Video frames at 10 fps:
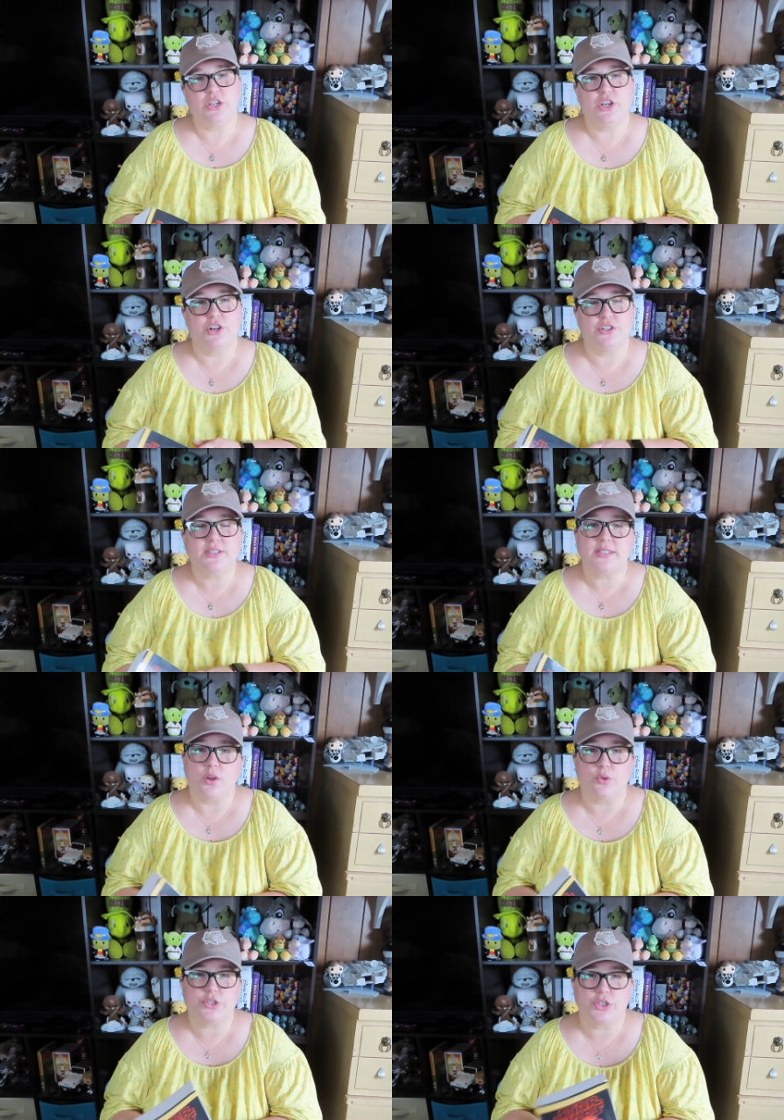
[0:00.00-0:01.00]
years
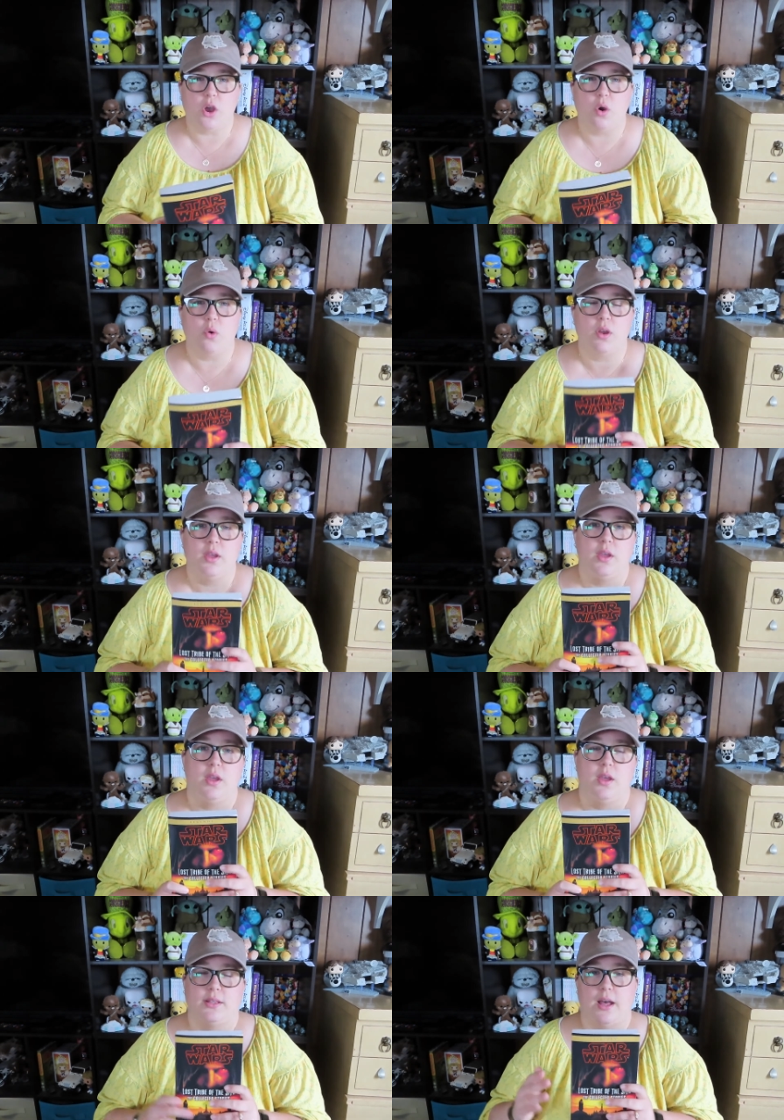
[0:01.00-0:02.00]
or so,
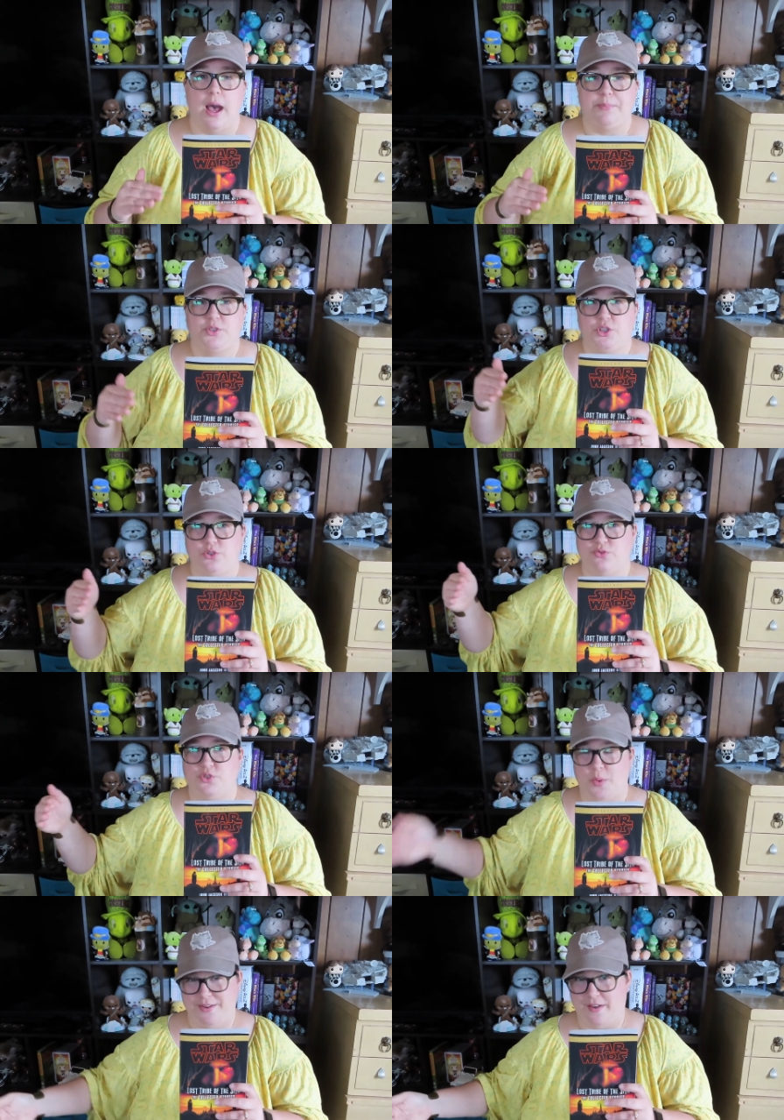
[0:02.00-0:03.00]
up to
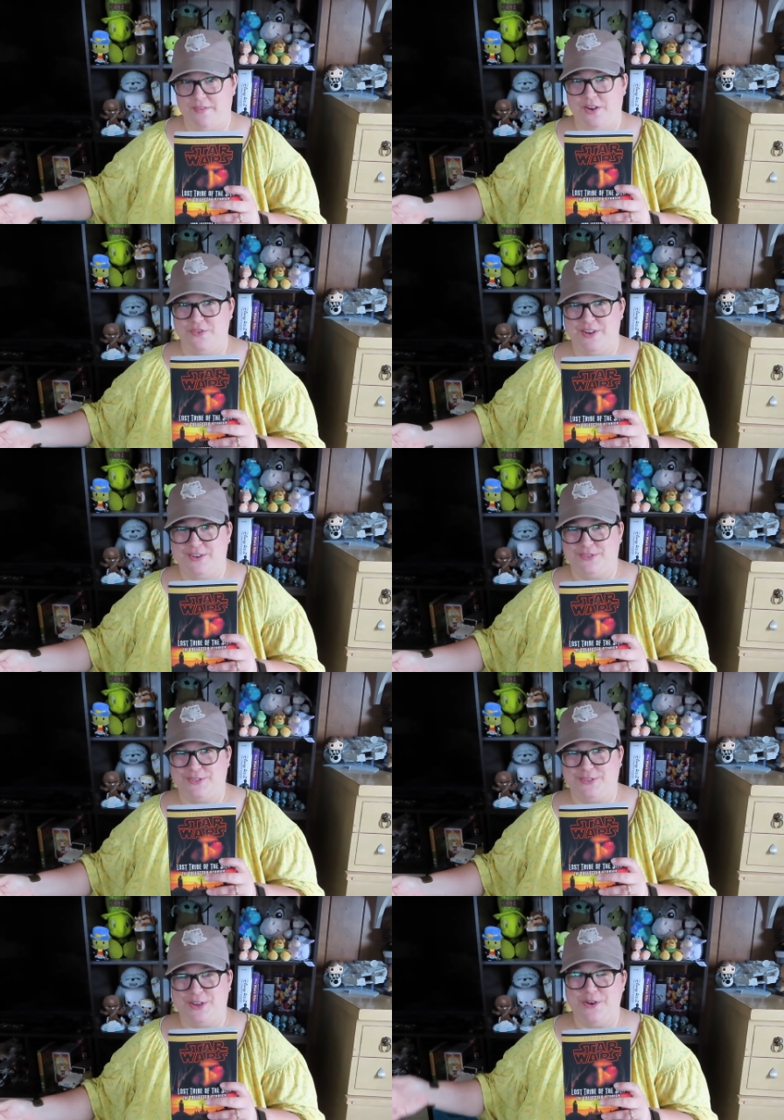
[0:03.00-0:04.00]
2,500 years or
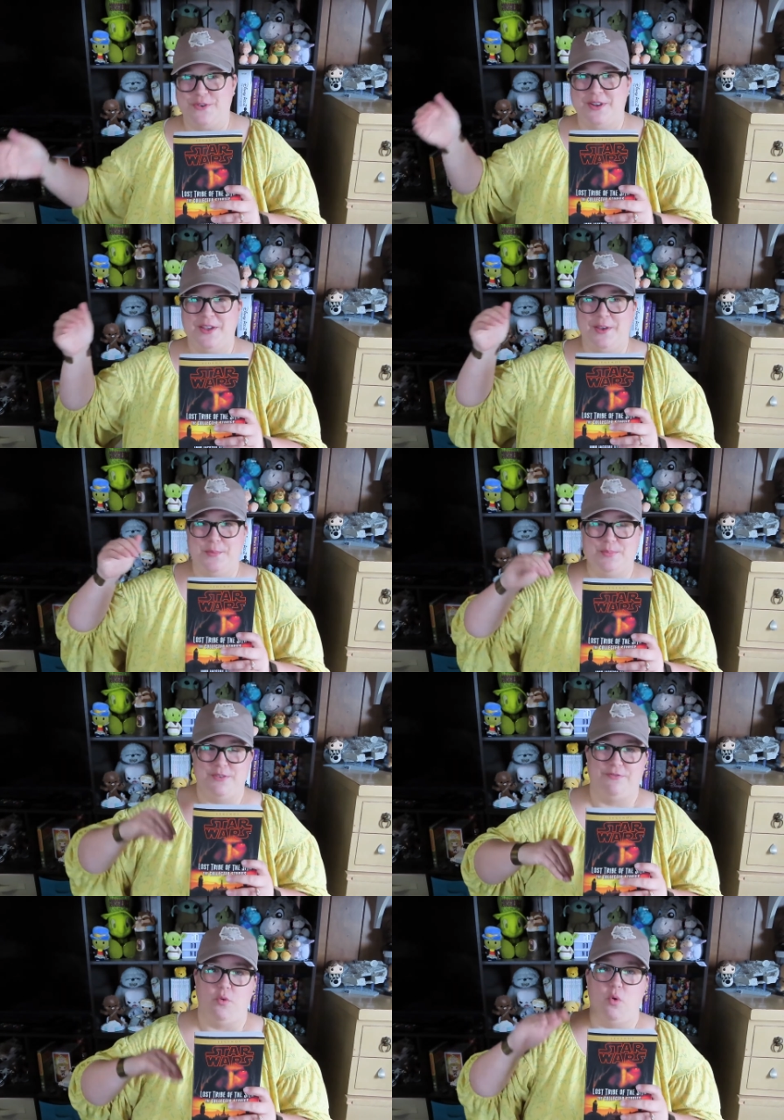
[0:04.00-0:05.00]
so
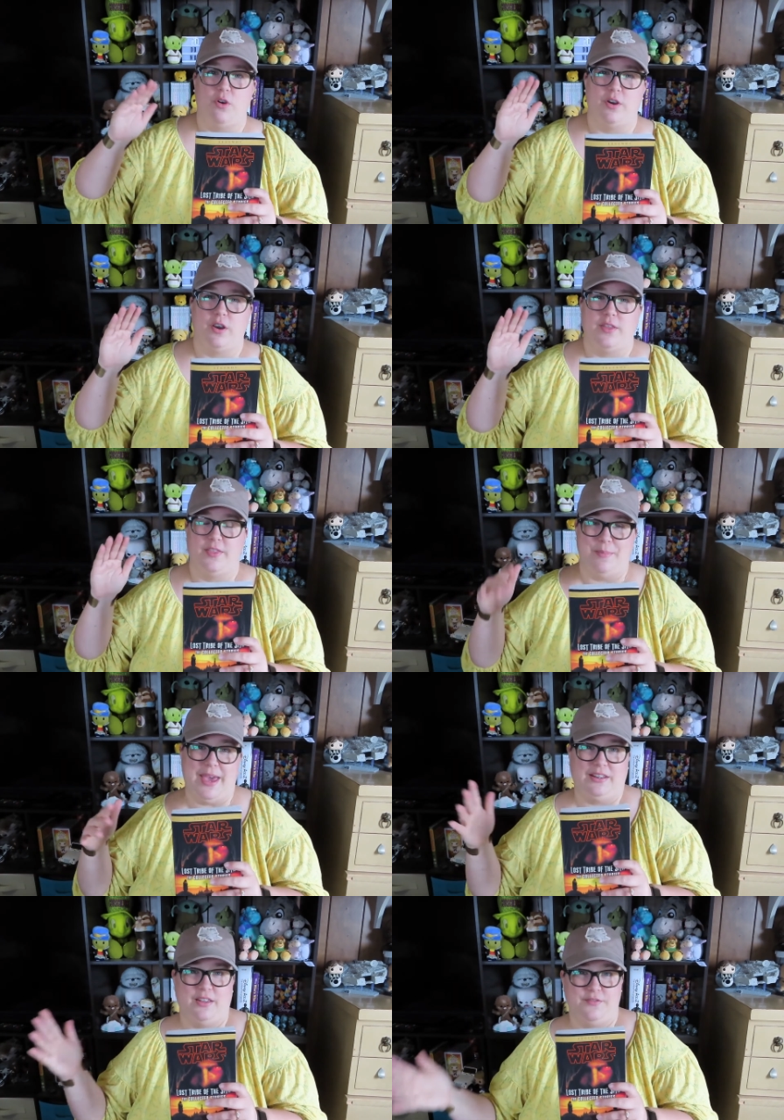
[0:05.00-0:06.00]
before the
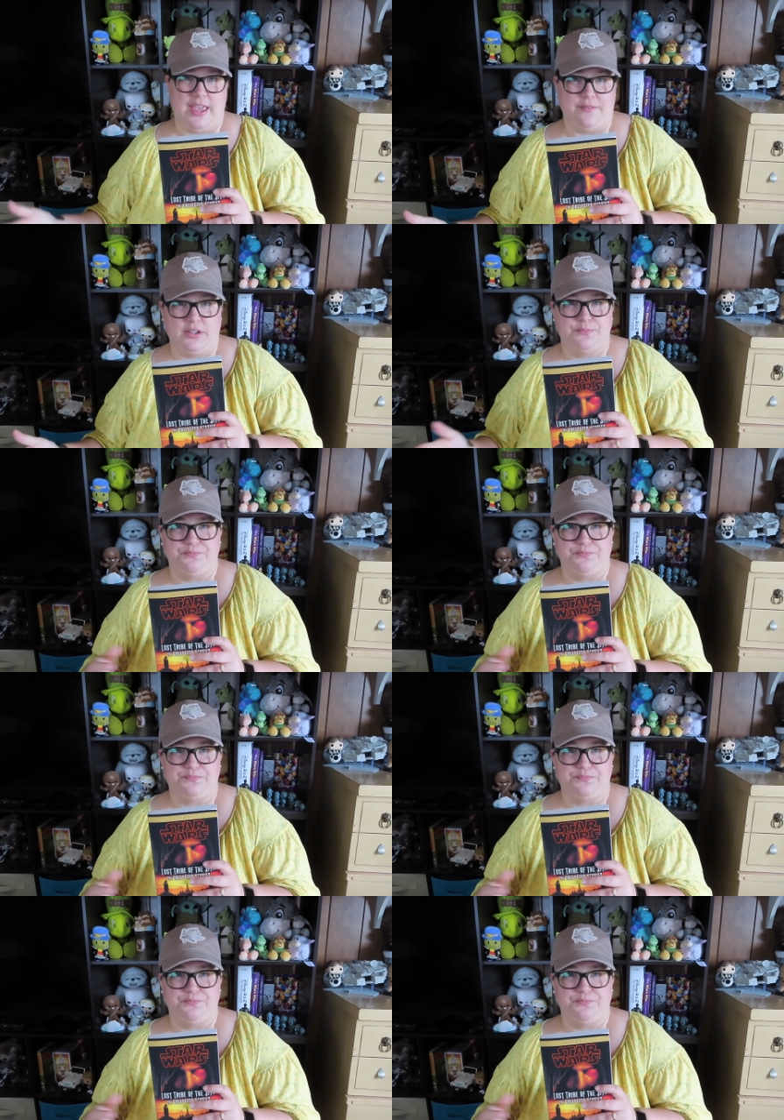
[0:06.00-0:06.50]
Battle of Yavin.